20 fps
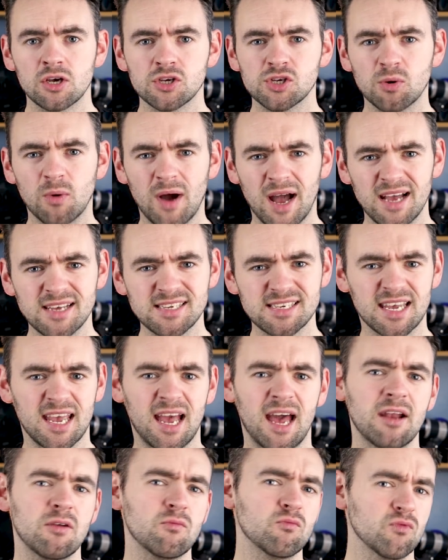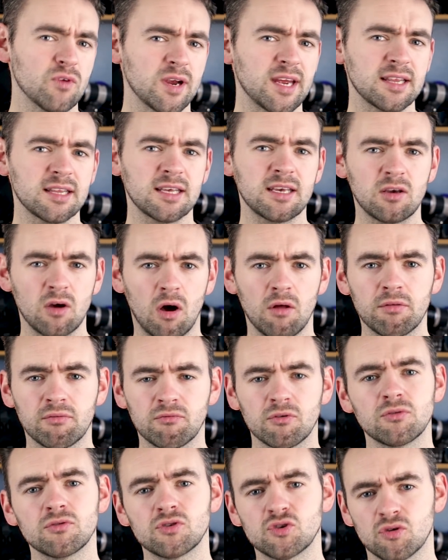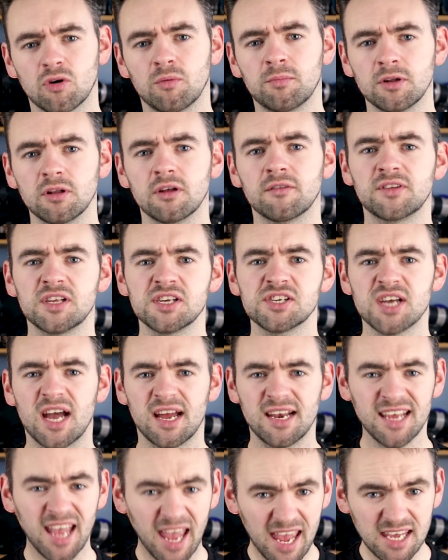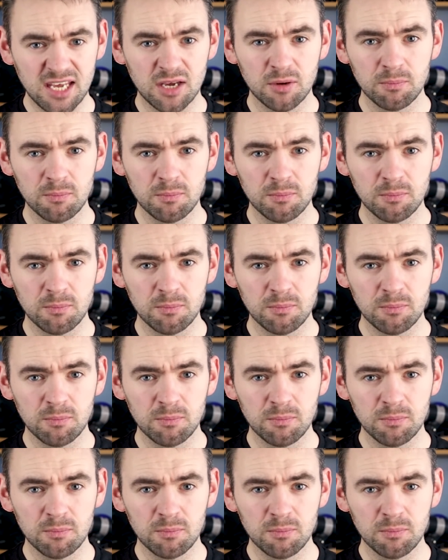So has Canon really gone through the trouble of designing a